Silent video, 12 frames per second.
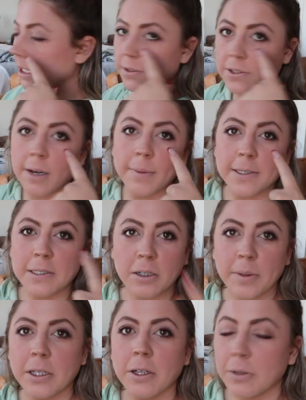I just got mascara
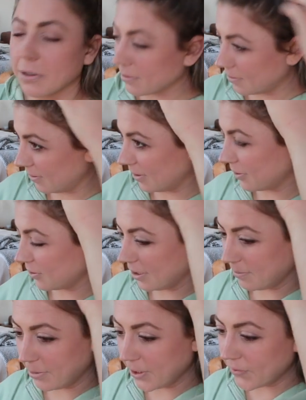on my lower lash
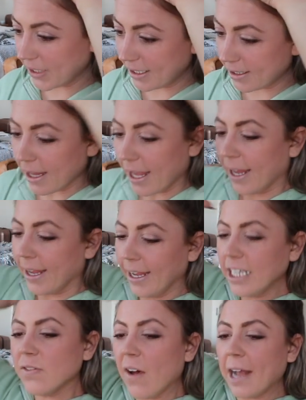line, but it's fine.
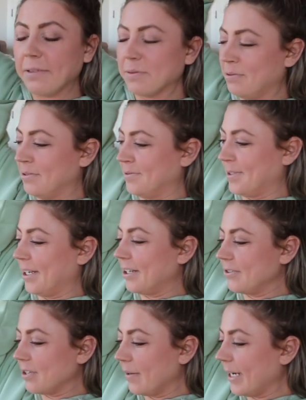It's fine. I'm gonna
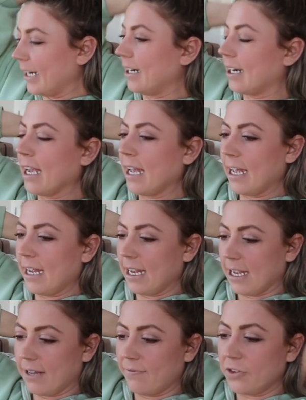go dry my hair
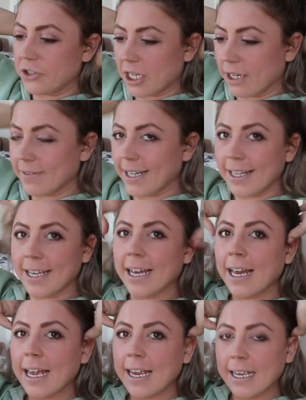and finish getting ready
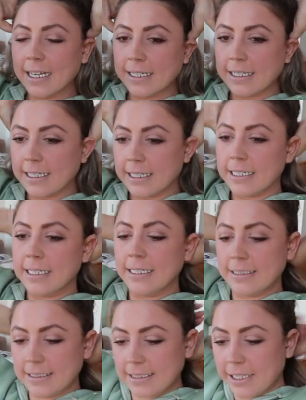
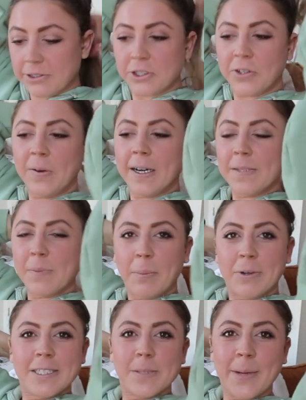and then show you guys my
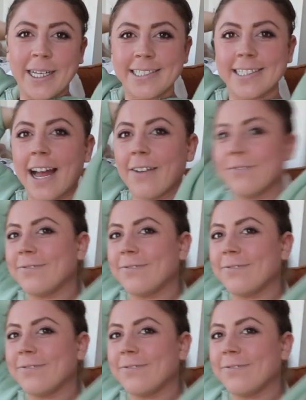Princess Polly stuff.